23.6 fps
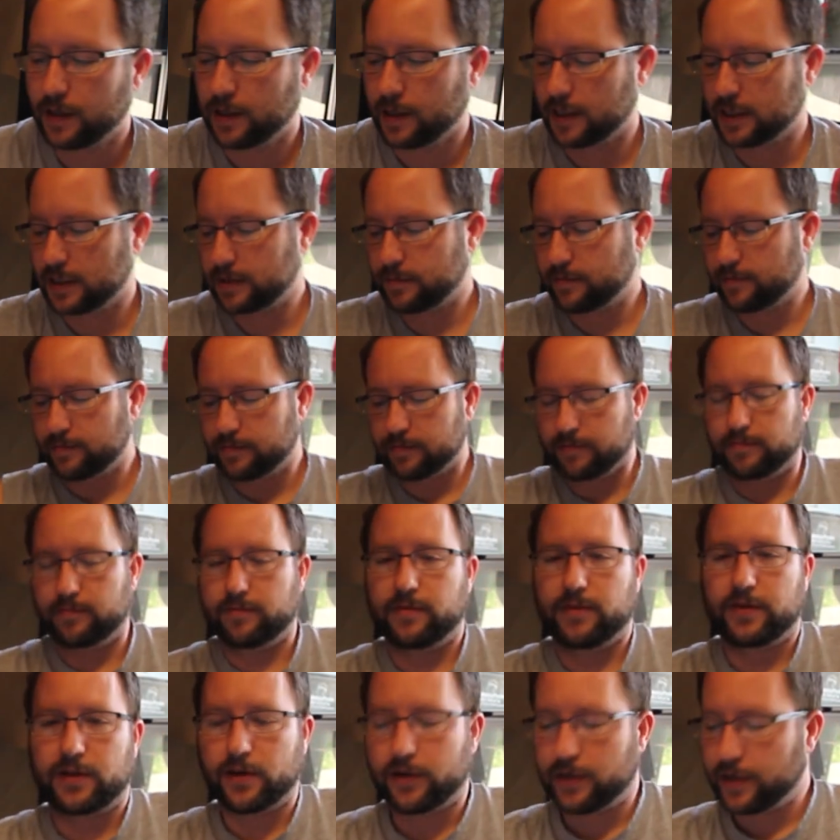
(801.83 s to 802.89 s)

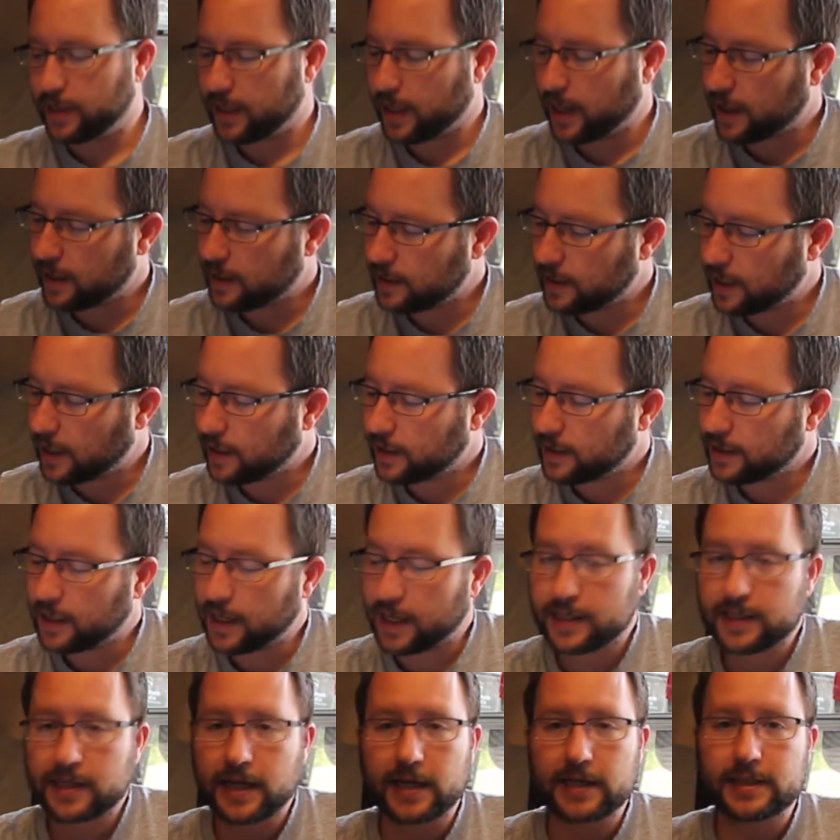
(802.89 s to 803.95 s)

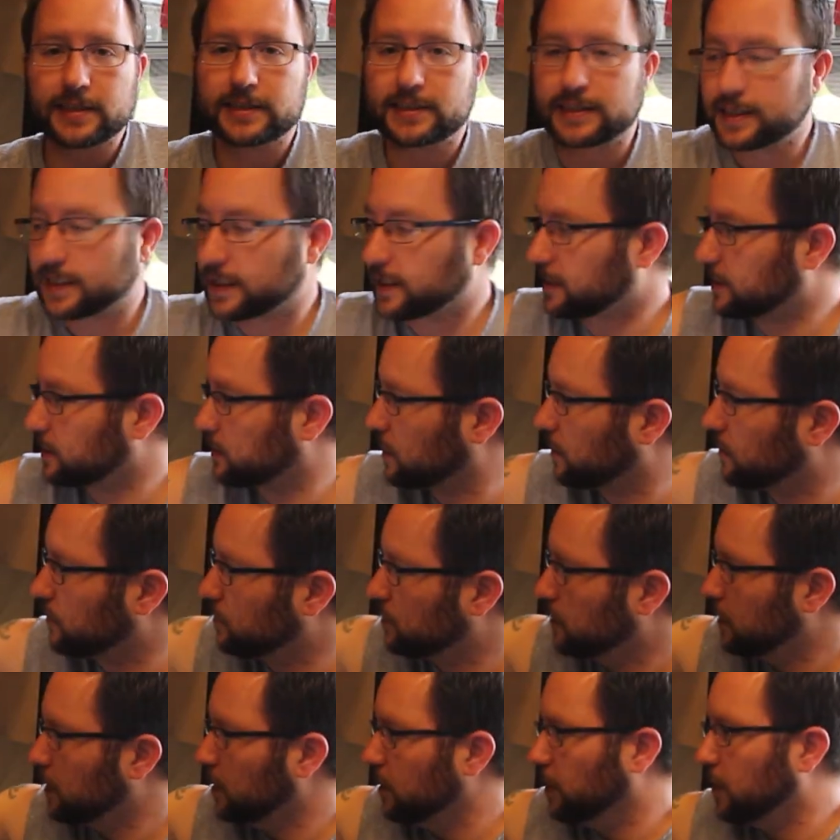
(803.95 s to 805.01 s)
$39.99.96. So
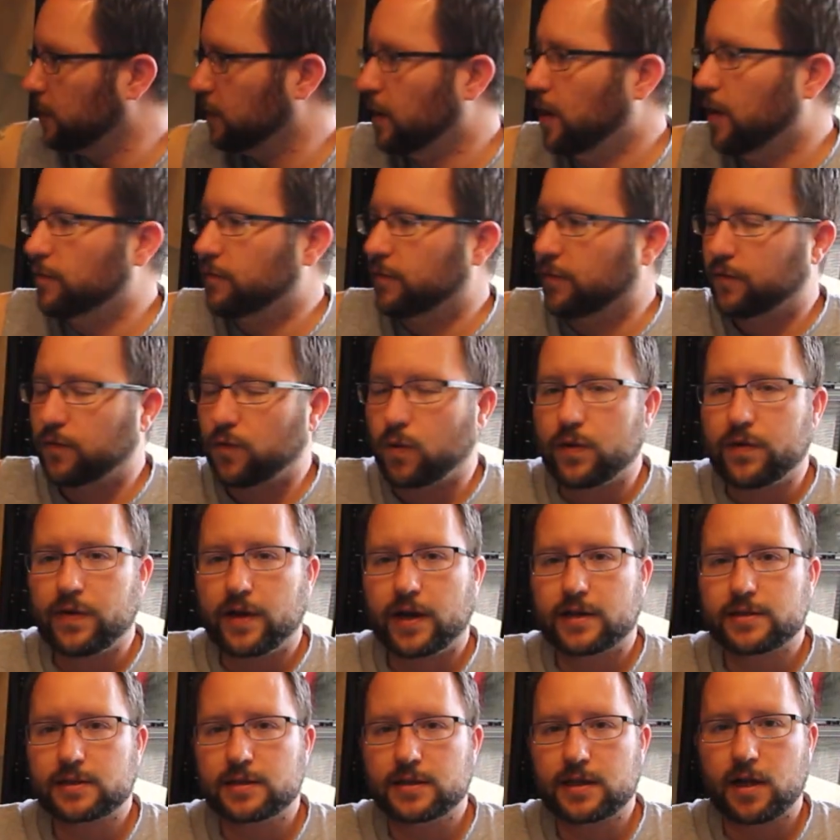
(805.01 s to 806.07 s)
for
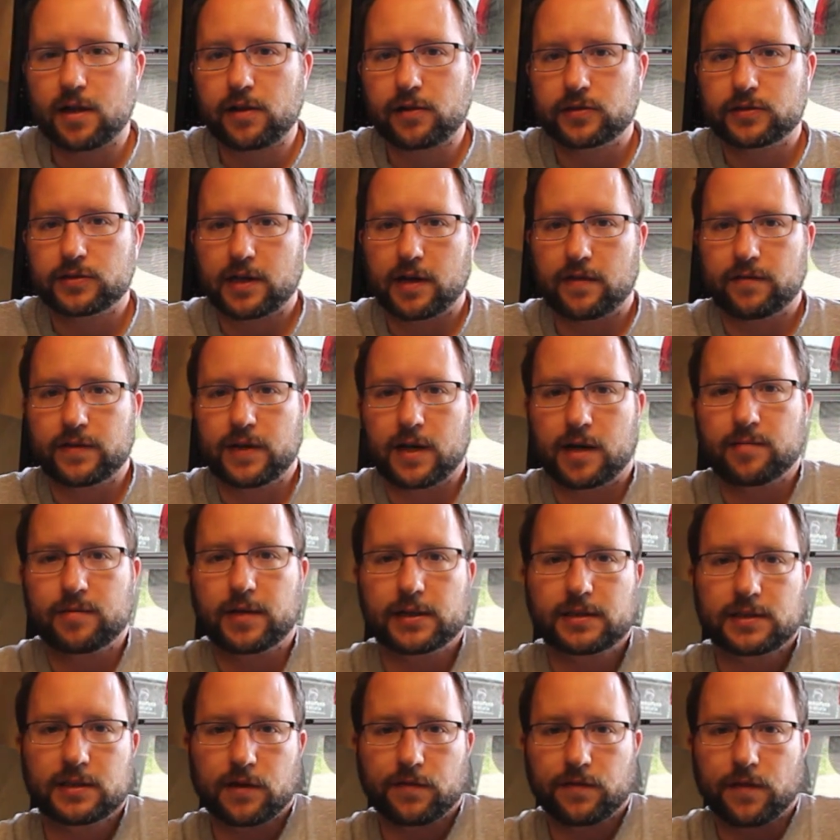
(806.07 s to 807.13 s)
$4,000, I've got
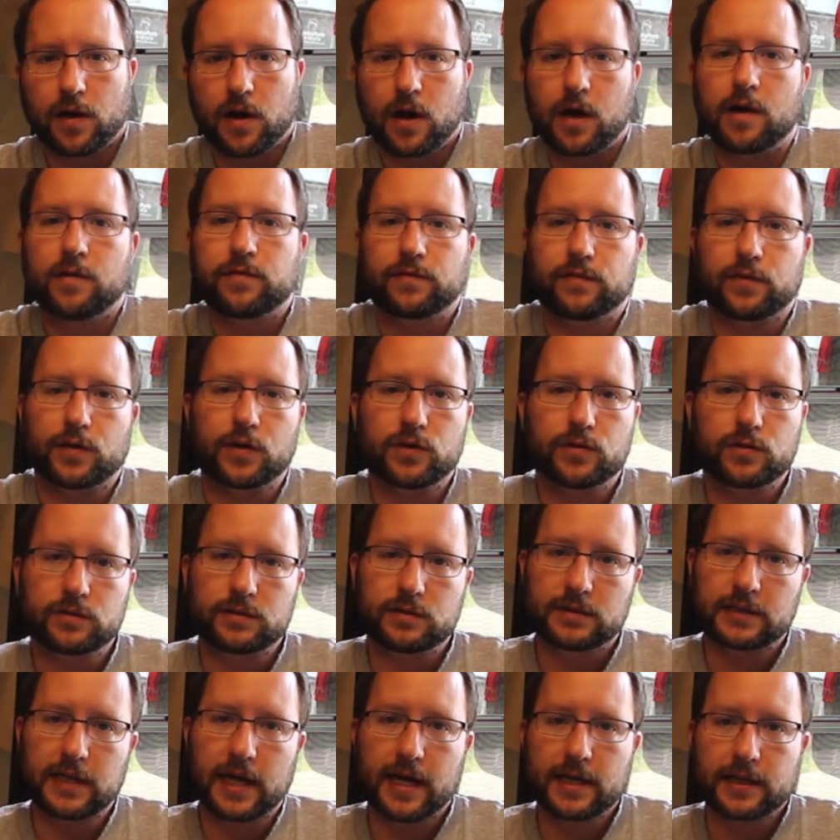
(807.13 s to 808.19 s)
myself an off-road
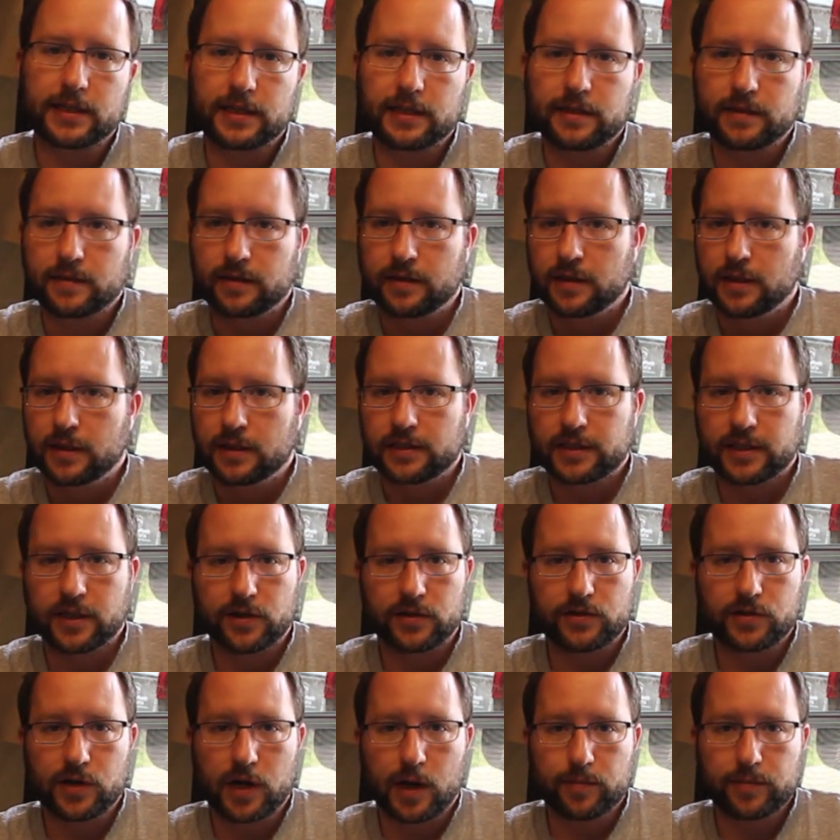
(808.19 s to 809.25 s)
tiny
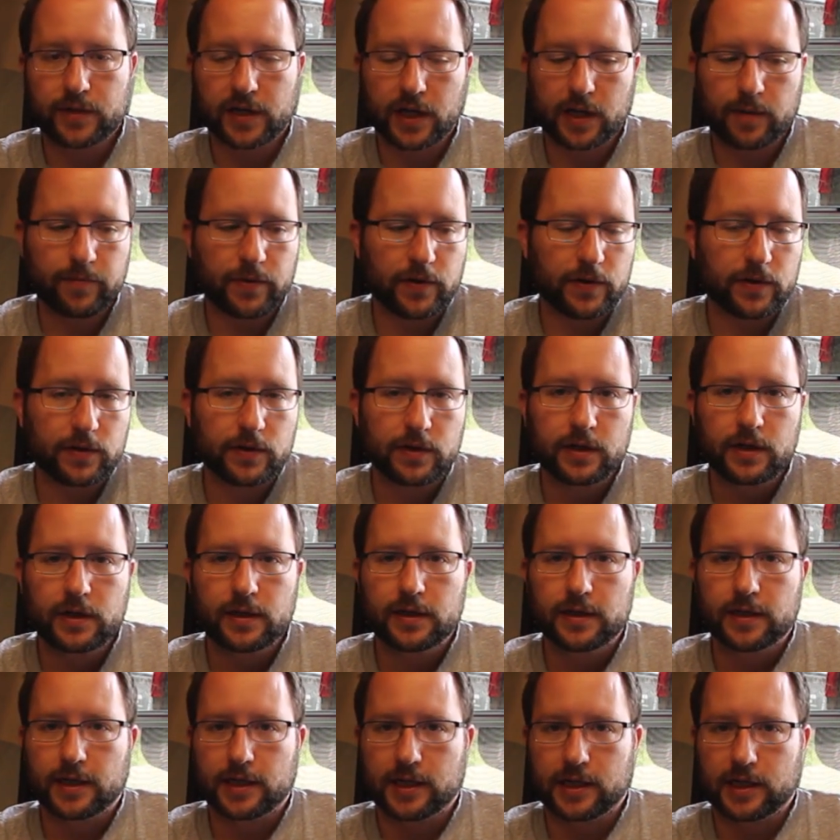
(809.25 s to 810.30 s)
teardrop camper.
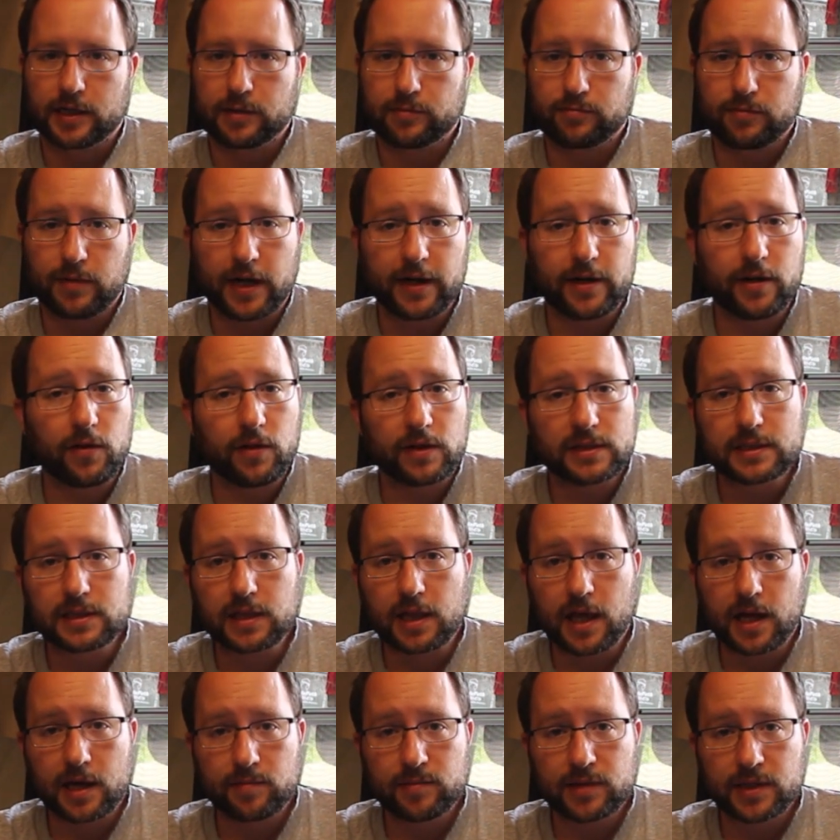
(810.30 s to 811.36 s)
I know that's a
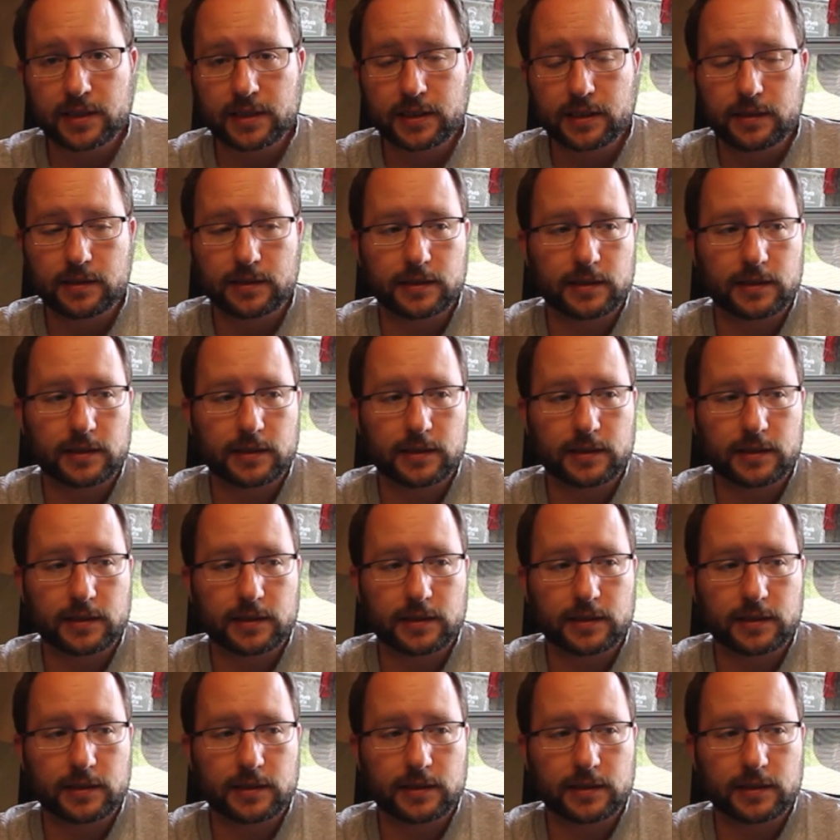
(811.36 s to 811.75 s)
lot of money.